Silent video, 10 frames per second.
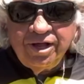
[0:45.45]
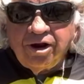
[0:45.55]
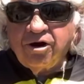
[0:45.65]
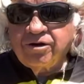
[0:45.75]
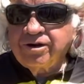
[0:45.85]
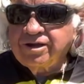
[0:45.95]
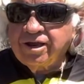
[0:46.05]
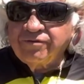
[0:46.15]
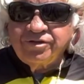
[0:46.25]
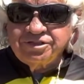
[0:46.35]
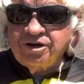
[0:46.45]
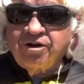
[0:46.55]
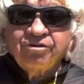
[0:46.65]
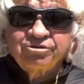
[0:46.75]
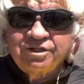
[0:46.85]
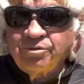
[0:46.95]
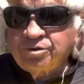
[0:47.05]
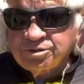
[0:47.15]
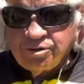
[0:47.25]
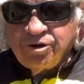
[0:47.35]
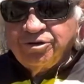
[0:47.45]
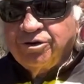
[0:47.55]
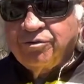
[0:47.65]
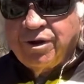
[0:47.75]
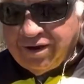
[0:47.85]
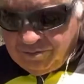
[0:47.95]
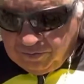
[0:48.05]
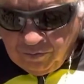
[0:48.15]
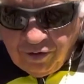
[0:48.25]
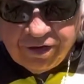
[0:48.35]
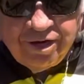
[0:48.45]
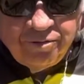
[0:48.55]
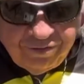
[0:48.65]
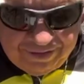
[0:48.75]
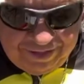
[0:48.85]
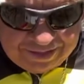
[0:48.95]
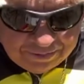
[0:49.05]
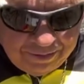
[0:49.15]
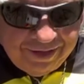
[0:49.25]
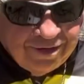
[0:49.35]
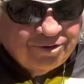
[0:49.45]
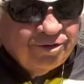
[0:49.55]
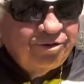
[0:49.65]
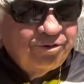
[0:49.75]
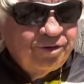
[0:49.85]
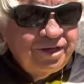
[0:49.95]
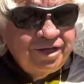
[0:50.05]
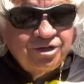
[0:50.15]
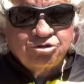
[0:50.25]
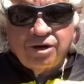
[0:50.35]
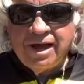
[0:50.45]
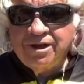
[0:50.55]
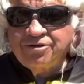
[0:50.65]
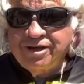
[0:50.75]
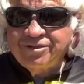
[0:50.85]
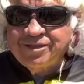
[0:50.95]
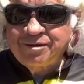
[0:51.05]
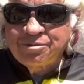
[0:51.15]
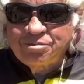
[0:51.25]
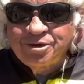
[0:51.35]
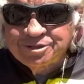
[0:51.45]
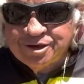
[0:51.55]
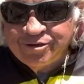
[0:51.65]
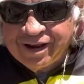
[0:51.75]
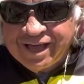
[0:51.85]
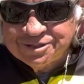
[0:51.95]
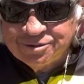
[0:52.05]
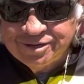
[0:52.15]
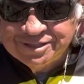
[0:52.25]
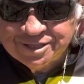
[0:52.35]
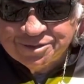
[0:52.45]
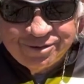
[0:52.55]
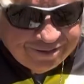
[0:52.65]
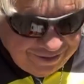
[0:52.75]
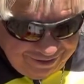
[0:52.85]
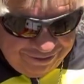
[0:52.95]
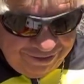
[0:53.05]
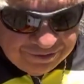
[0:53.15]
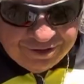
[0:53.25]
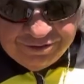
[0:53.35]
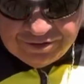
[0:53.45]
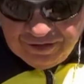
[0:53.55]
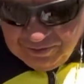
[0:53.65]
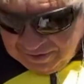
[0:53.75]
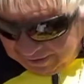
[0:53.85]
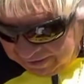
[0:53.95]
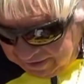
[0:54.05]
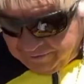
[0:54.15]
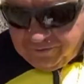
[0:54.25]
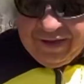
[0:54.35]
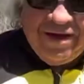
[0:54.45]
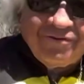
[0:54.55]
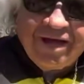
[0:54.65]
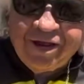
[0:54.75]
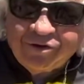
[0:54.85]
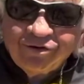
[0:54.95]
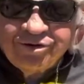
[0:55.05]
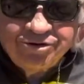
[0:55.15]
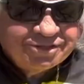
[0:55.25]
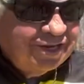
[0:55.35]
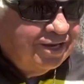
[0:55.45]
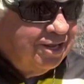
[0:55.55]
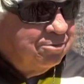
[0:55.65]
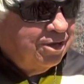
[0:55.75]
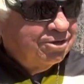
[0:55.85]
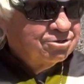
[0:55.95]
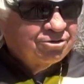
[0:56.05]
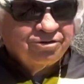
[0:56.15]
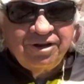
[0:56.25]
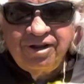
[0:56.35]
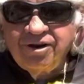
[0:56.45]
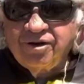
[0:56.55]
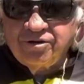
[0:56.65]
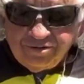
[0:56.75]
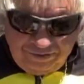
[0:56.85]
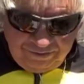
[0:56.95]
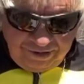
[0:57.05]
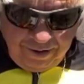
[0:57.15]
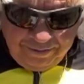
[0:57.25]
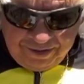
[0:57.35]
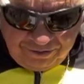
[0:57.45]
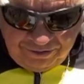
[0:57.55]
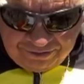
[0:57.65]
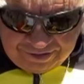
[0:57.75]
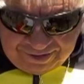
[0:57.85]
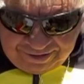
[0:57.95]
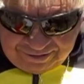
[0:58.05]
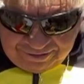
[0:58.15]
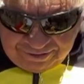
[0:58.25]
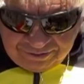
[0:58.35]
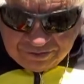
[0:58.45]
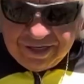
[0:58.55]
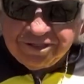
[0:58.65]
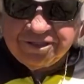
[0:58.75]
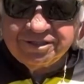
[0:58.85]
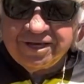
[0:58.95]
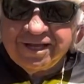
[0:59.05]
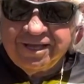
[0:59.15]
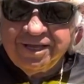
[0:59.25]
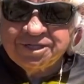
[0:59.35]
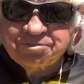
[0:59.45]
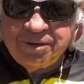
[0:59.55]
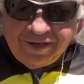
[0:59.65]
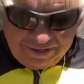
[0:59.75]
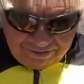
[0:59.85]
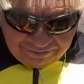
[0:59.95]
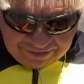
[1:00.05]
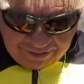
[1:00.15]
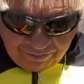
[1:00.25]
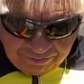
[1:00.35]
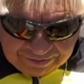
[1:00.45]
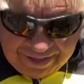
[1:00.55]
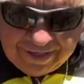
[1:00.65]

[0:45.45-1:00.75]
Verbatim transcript: Heartland Television, all of those networks, we're on year-round. We're working with ESPN2, trying to get them to put us on the last 26 weeks of the year also. So if you have a hankering to send emails or comment to those stations like ESPN, those networks like